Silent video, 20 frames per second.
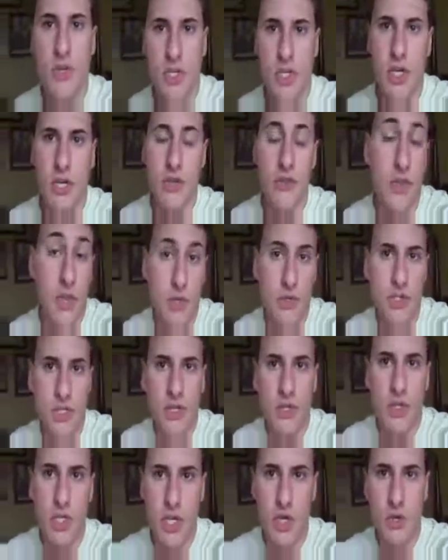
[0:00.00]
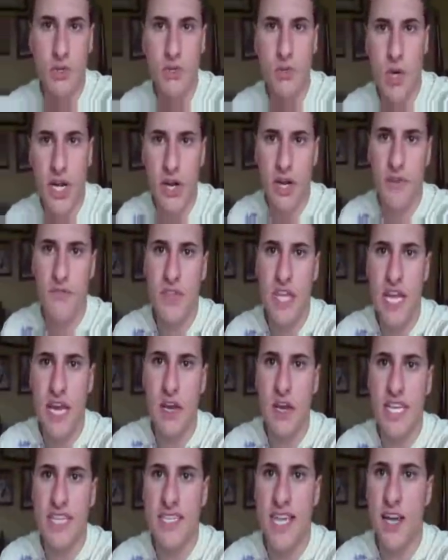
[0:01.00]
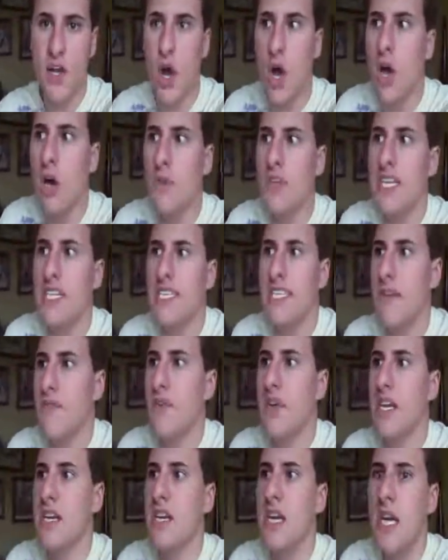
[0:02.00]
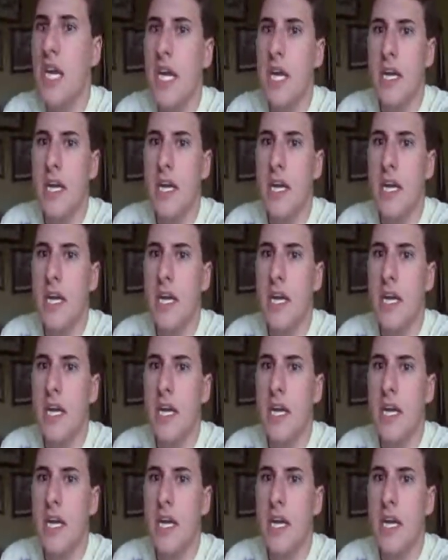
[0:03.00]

shows went off the air, it's like all these different